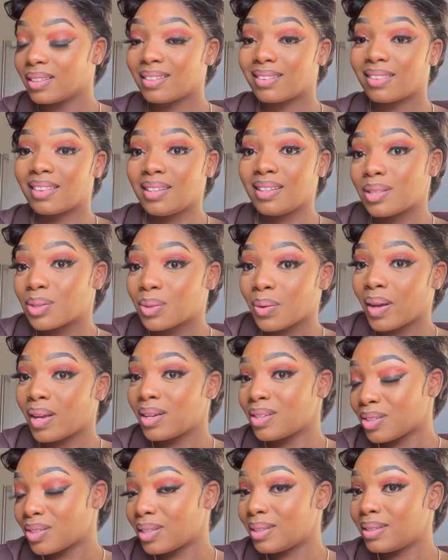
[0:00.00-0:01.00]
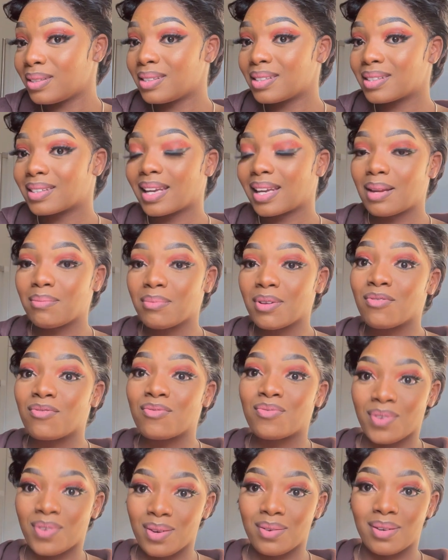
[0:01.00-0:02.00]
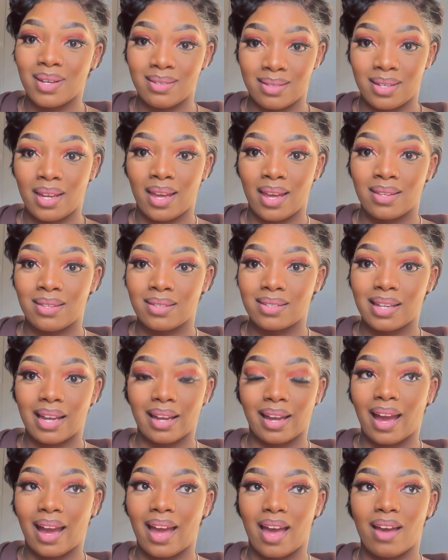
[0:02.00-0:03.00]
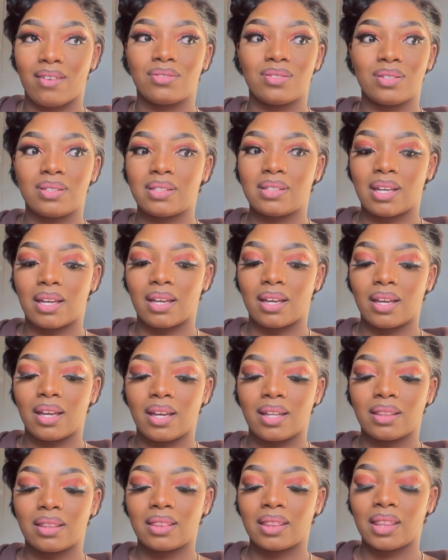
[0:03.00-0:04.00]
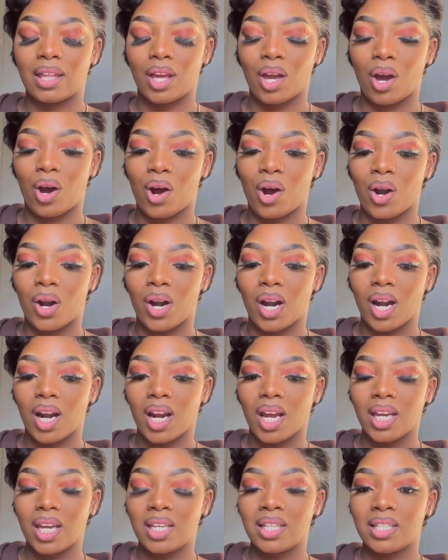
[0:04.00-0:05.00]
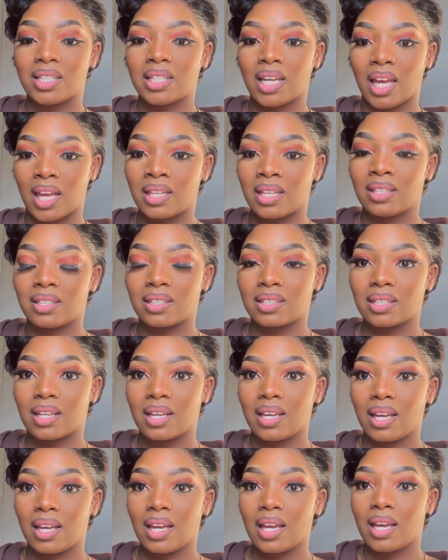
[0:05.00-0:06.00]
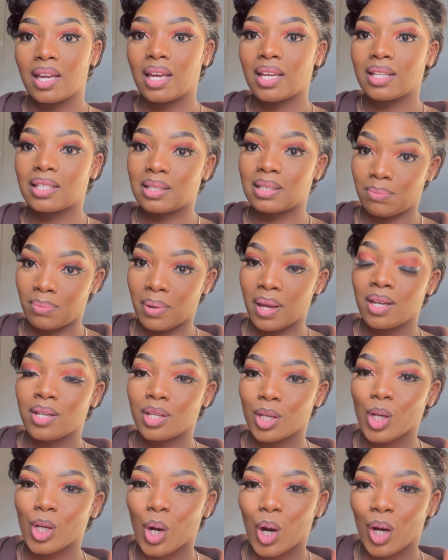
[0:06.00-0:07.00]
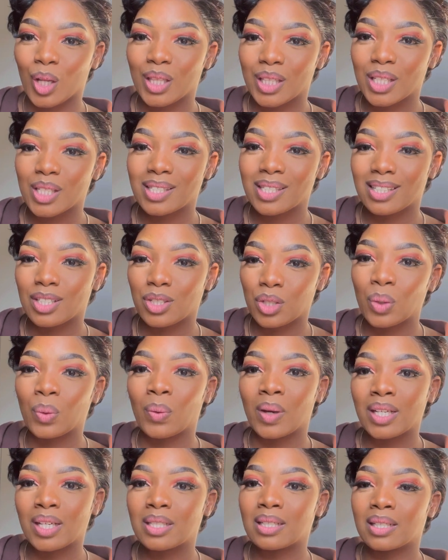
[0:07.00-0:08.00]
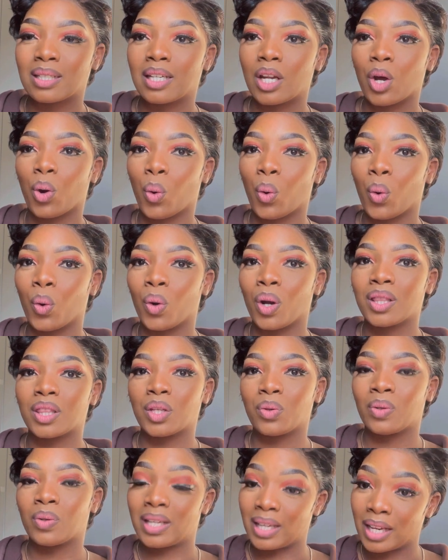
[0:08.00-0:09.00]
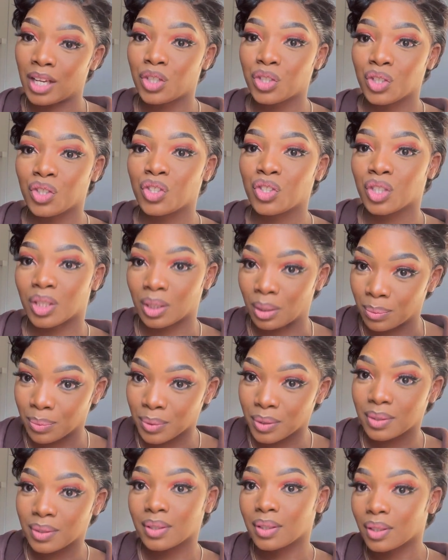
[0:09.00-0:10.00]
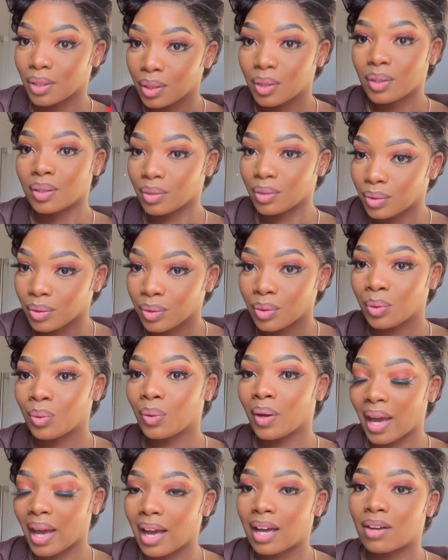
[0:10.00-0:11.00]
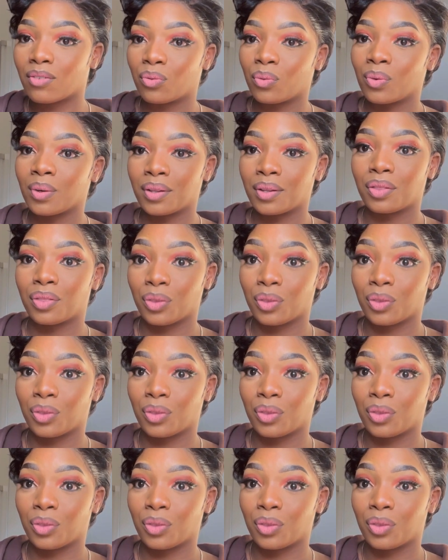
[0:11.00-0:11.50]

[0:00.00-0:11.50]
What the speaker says: These questions can be very intense. Like, I have to say, they are intense depending on the situation or the relationships you have with